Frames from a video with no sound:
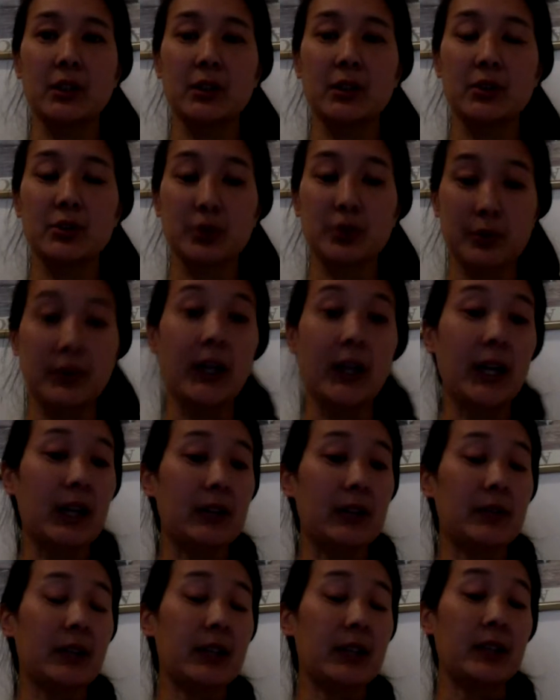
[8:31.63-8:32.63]

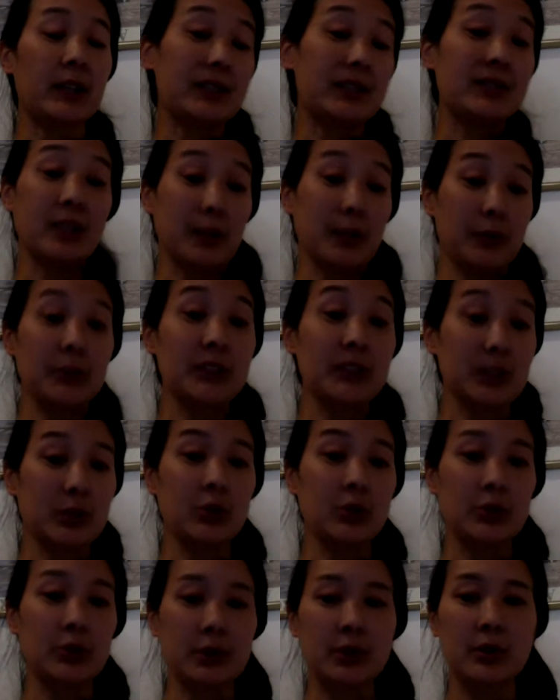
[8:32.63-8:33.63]
survive and it's not
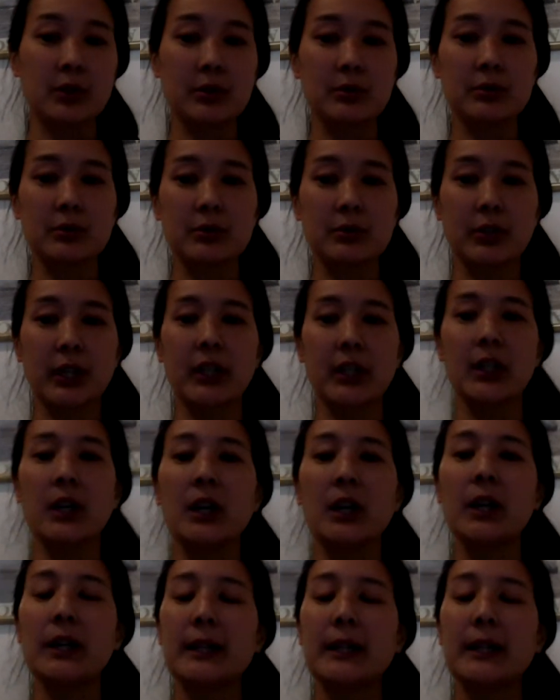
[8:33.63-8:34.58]
freezing cold here, right?